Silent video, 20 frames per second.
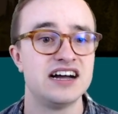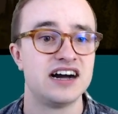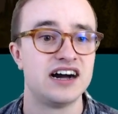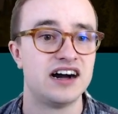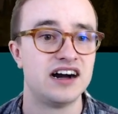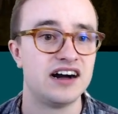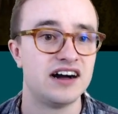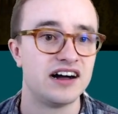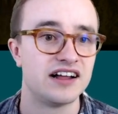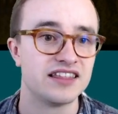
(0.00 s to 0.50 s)

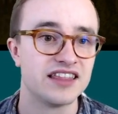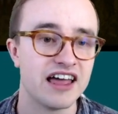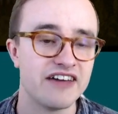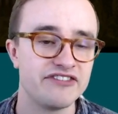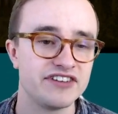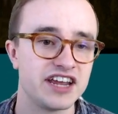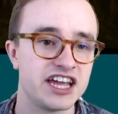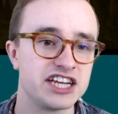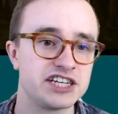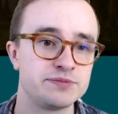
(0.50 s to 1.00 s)

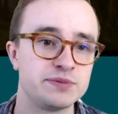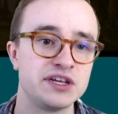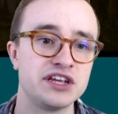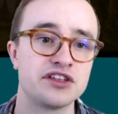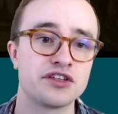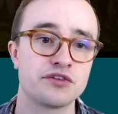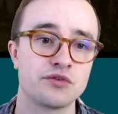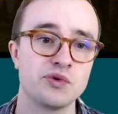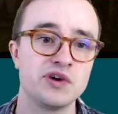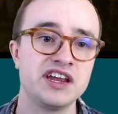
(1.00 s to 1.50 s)
11
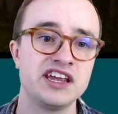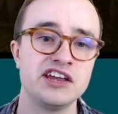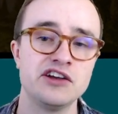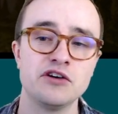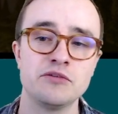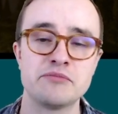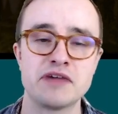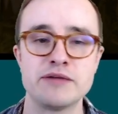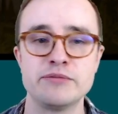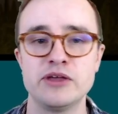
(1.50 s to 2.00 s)
HP 3
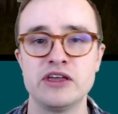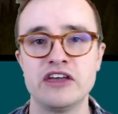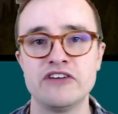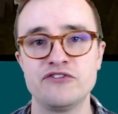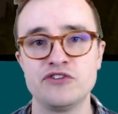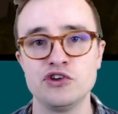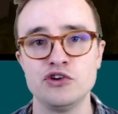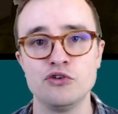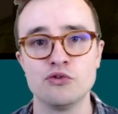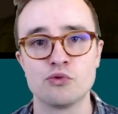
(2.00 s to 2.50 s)
heal. Maybe
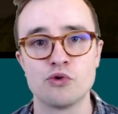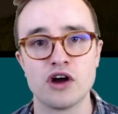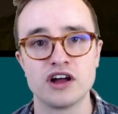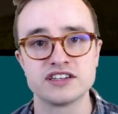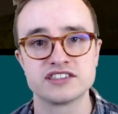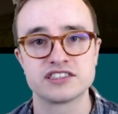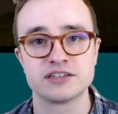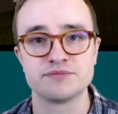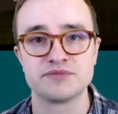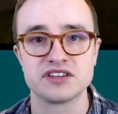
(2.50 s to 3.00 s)
if you
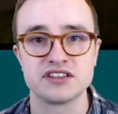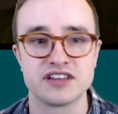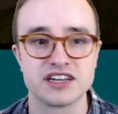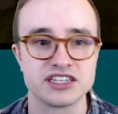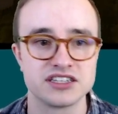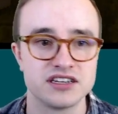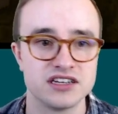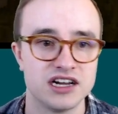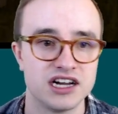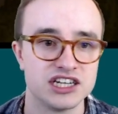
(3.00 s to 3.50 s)
run something like